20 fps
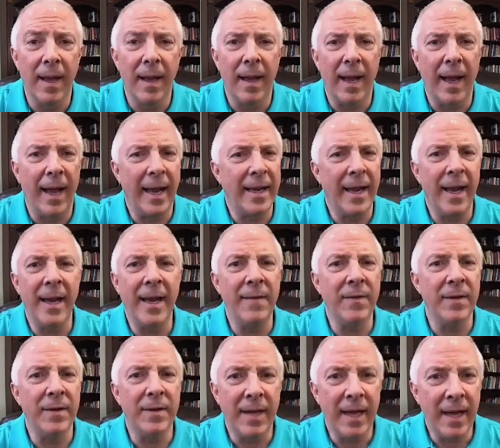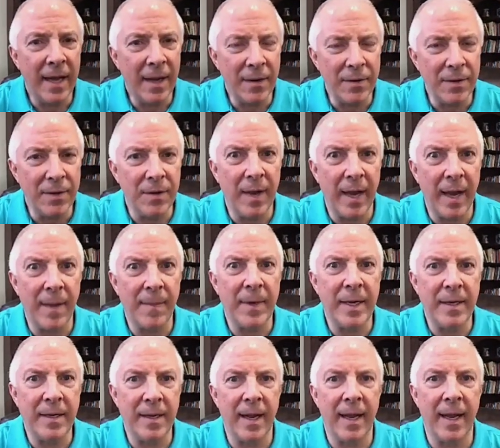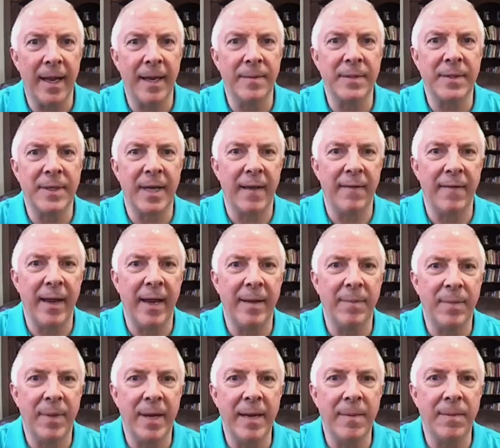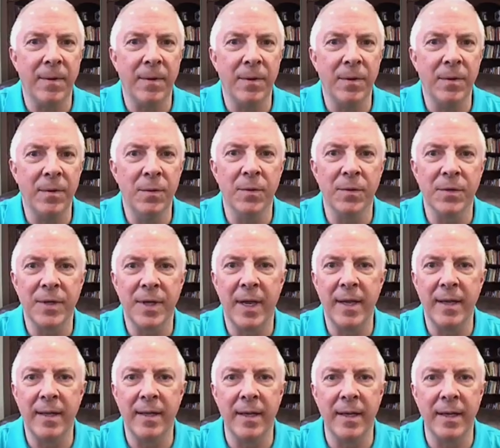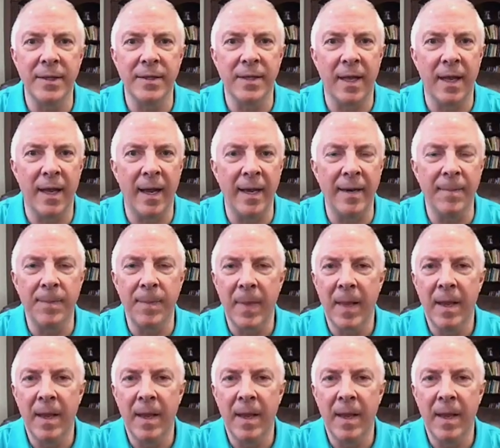I can't even tell you how many times I've had people who will say things like,